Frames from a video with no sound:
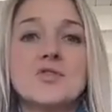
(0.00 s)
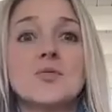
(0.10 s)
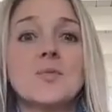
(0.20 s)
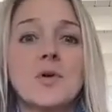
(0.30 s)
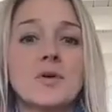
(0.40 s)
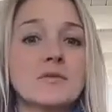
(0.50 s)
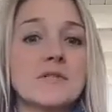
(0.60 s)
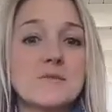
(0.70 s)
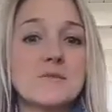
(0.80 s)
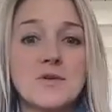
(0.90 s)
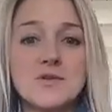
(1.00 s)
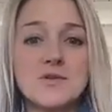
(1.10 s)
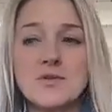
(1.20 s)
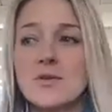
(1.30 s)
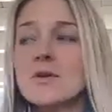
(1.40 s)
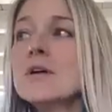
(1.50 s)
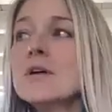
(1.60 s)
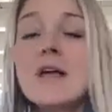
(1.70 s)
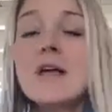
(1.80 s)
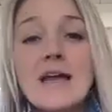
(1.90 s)
super spiritual,
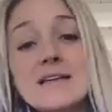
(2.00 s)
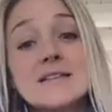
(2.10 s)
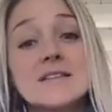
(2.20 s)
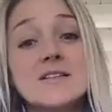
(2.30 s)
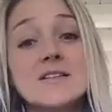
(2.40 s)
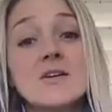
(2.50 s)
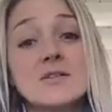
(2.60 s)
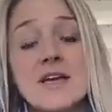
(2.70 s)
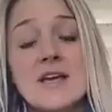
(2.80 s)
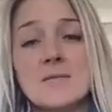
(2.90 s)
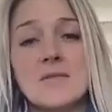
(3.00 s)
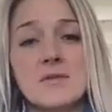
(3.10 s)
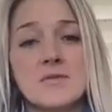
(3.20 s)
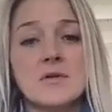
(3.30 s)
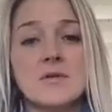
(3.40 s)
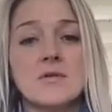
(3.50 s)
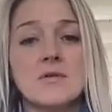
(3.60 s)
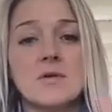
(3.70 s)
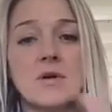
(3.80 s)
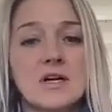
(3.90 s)
and I still take them
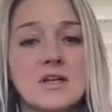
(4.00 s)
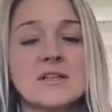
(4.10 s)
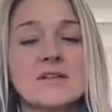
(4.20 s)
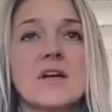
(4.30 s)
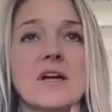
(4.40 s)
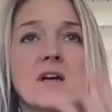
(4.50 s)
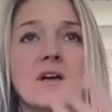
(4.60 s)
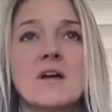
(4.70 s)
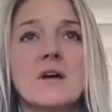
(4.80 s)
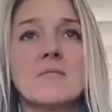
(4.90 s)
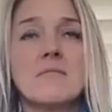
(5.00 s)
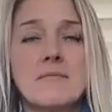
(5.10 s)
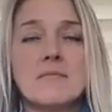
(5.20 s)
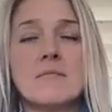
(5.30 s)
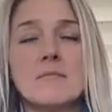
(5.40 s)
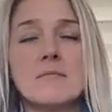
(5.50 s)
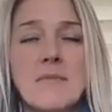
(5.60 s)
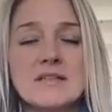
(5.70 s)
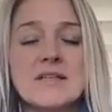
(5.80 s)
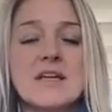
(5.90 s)
through a clearing
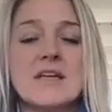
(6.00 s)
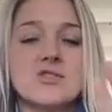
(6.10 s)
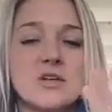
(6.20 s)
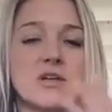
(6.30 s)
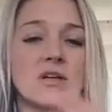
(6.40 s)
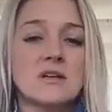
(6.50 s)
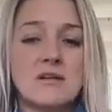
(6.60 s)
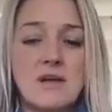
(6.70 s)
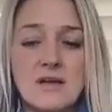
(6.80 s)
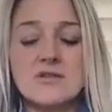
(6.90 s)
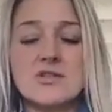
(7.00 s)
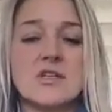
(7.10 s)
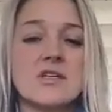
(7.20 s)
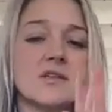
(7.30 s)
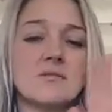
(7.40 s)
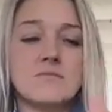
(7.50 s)
meditation, energy,